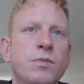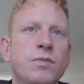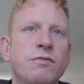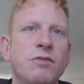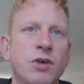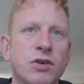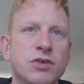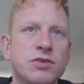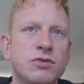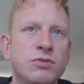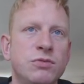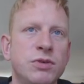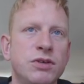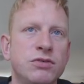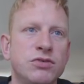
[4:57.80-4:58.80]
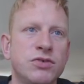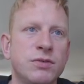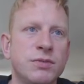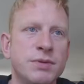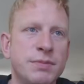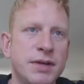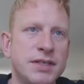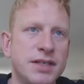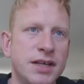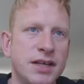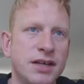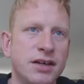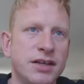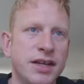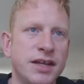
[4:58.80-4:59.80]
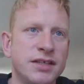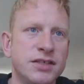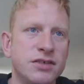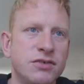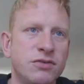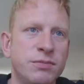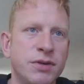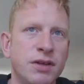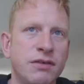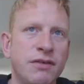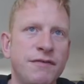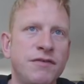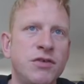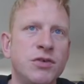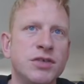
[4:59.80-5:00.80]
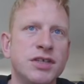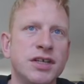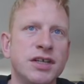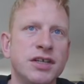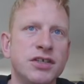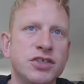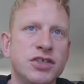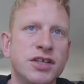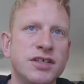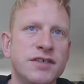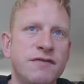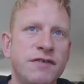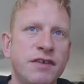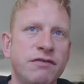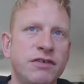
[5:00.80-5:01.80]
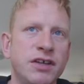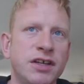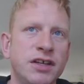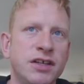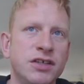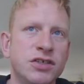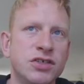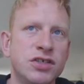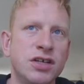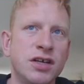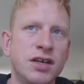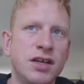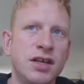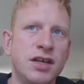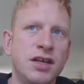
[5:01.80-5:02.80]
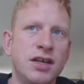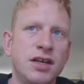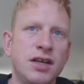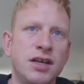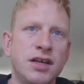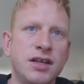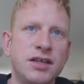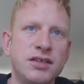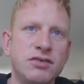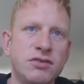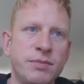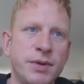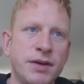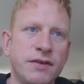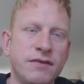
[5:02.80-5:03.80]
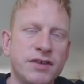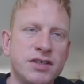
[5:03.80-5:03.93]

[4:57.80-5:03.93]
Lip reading: Vauxhall wheel trims, basically identical, but they were 14-inch. These are 15-inch, and these are a bit of a